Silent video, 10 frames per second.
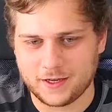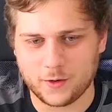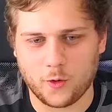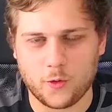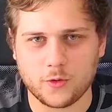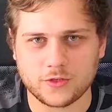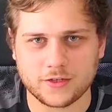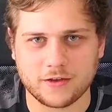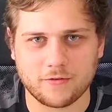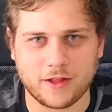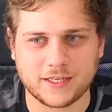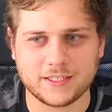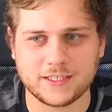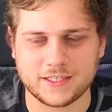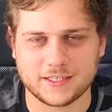goals or like
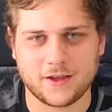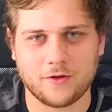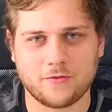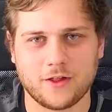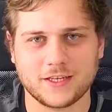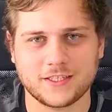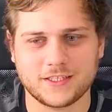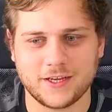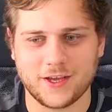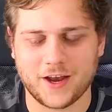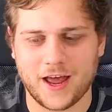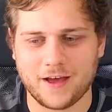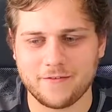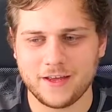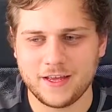flexes, like subtle flexes that you could
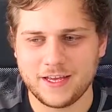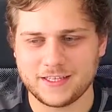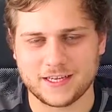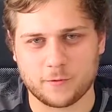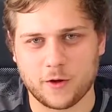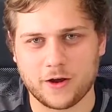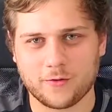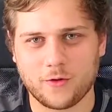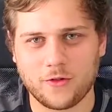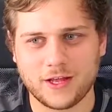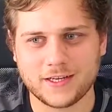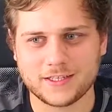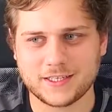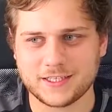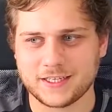have is like wearing a Rolex,
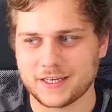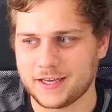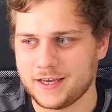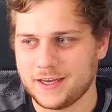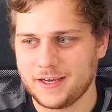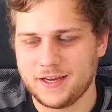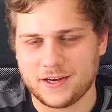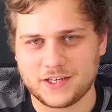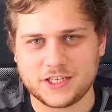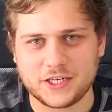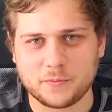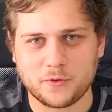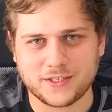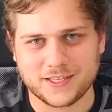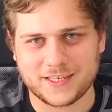because like a cheap
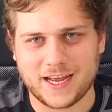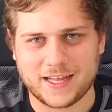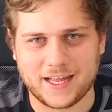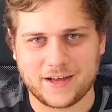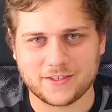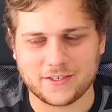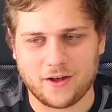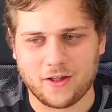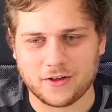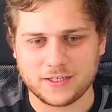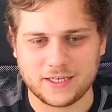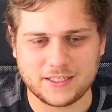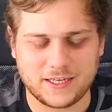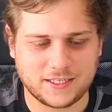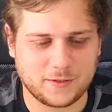one's like $10,000, and
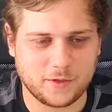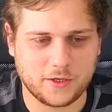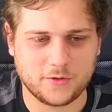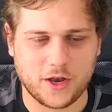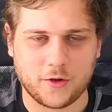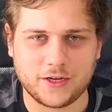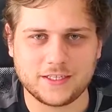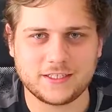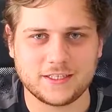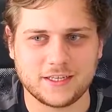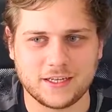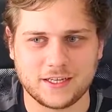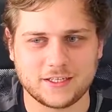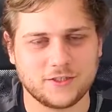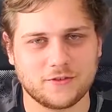it's not something you notice
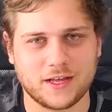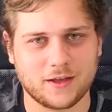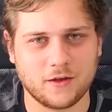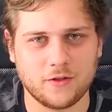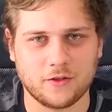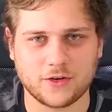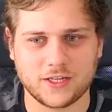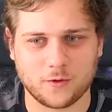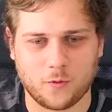unless you've like looked at the